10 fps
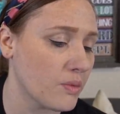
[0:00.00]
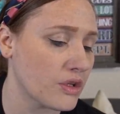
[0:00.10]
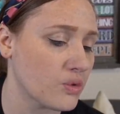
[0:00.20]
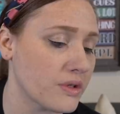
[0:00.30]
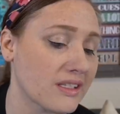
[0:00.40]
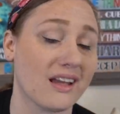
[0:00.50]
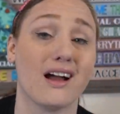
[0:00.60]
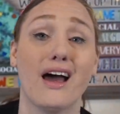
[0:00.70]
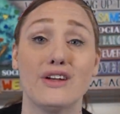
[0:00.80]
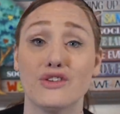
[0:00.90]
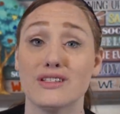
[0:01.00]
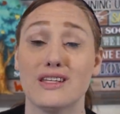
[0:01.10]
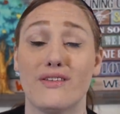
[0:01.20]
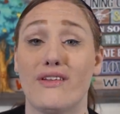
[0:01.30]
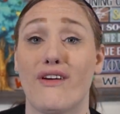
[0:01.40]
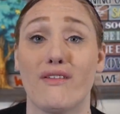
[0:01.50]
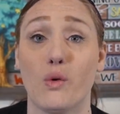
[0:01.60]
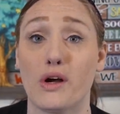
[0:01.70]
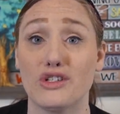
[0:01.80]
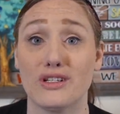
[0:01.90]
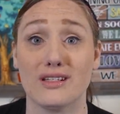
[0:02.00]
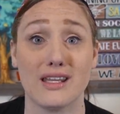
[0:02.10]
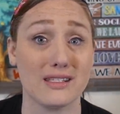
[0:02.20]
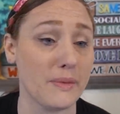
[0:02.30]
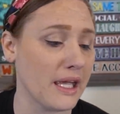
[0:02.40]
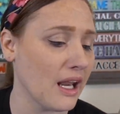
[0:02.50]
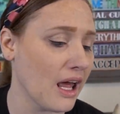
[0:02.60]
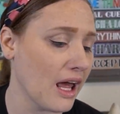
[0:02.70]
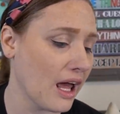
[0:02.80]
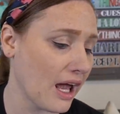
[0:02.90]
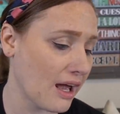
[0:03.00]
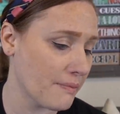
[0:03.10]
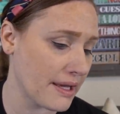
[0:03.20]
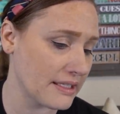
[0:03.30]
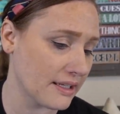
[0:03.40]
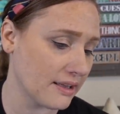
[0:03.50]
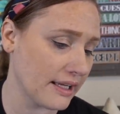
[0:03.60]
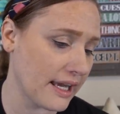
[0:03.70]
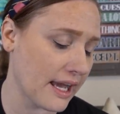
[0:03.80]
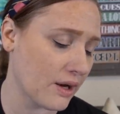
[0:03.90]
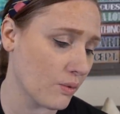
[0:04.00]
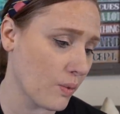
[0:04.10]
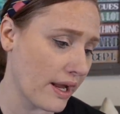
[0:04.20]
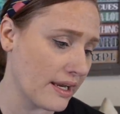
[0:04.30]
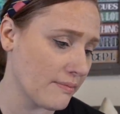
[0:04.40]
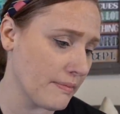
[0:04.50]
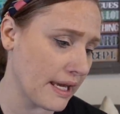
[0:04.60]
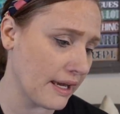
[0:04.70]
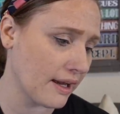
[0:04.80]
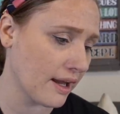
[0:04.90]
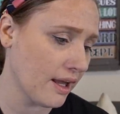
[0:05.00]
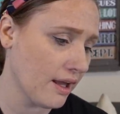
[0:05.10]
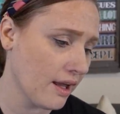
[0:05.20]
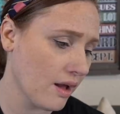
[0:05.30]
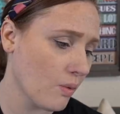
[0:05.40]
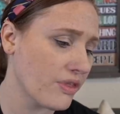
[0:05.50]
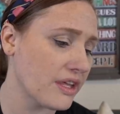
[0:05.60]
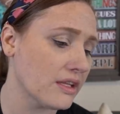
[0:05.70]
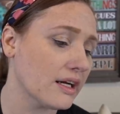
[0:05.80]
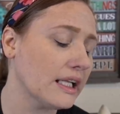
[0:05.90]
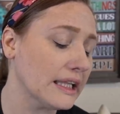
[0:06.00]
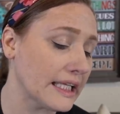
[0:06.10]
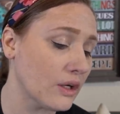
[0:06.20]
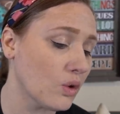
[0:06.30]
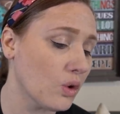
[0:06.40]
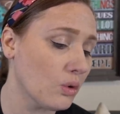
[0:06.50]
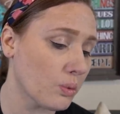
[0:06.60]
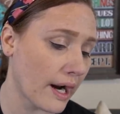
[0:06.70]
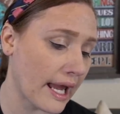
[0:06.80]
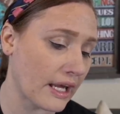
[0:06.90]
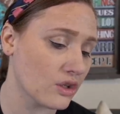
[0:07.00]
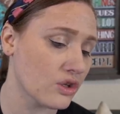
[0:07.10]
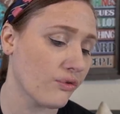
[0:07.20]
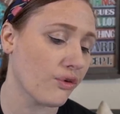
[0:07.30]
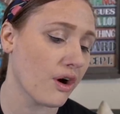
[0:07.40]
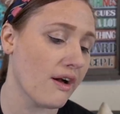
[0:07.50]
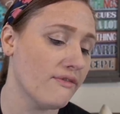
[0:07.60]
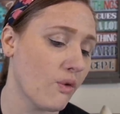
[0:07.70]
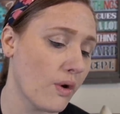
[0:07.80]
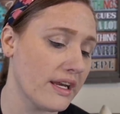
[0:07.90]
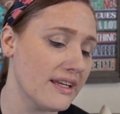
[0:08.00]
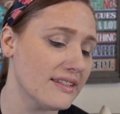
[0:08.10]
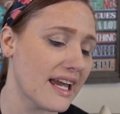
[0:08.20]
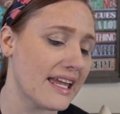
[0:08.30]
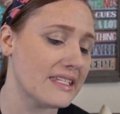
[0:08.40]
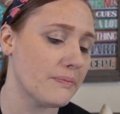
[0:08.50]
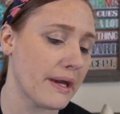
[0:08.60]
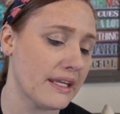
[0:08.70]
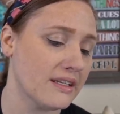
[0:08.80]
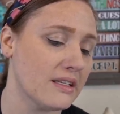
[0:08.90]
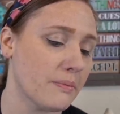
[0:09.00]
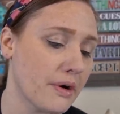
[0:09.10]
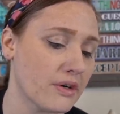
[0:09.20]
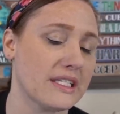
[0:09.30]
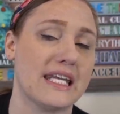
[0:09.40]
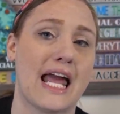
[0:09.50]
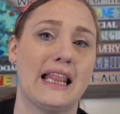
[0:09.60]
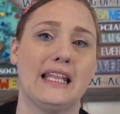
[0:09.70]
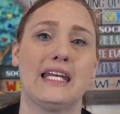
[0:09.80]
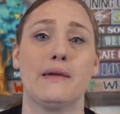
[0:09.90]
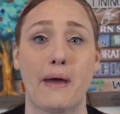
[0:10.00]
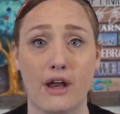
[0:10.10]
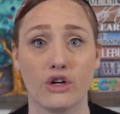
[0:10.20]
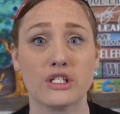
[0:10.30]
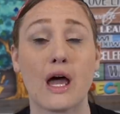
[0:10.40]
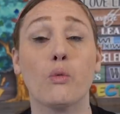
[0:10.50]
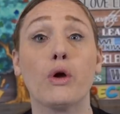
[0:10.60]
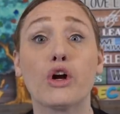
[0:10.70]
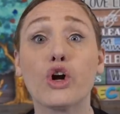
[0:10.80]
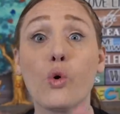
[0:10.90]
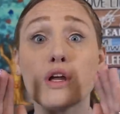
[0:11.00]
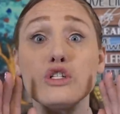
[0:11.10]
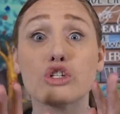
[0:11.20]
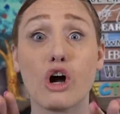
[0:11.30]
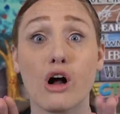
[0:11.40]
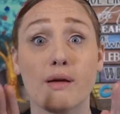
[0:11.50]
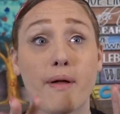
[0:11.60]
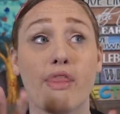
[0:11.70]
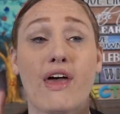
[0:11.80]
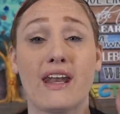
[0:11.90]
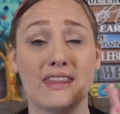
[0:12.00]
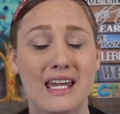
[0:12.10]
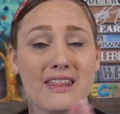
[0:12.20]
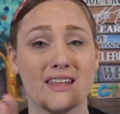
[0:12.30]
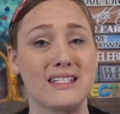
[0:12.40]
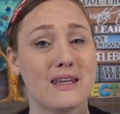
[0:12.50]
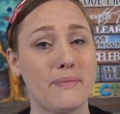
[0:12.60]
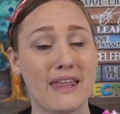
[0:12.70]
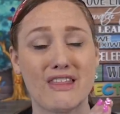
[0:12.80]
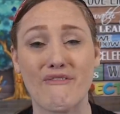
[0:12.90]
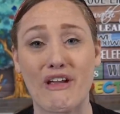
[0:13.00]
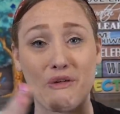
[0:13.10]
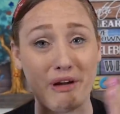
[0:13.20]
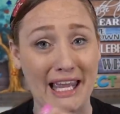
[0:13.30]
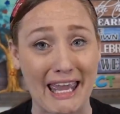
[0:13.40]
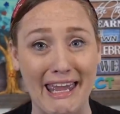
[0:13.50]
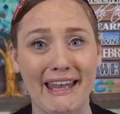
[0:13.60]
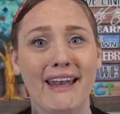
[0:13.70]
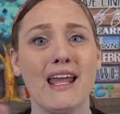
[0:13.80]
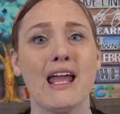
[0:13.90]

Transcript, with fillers: which was like 175 question assessment. And basically it rated me within the clinical range for avoidant and dependent personality patterns. And we are going to talk about that at the end. That's going to be the very end